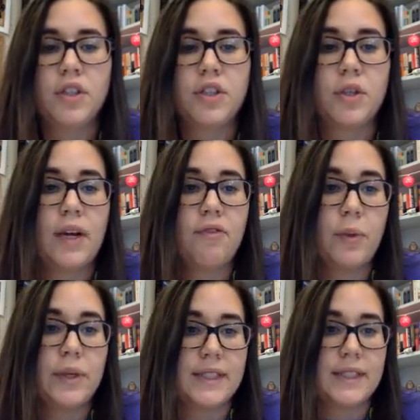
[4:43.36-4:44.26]
So whenever
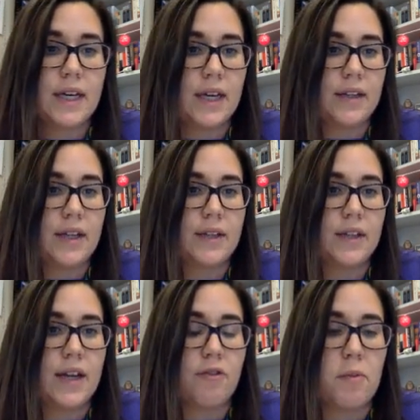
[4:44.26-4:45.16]
we say that the
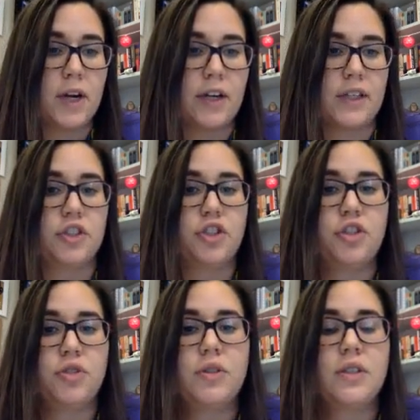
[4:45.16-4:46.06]
Native Americans
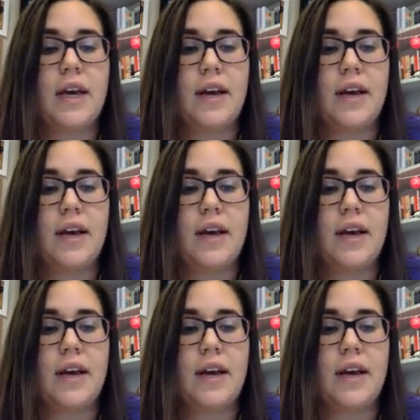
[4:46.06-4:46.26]
used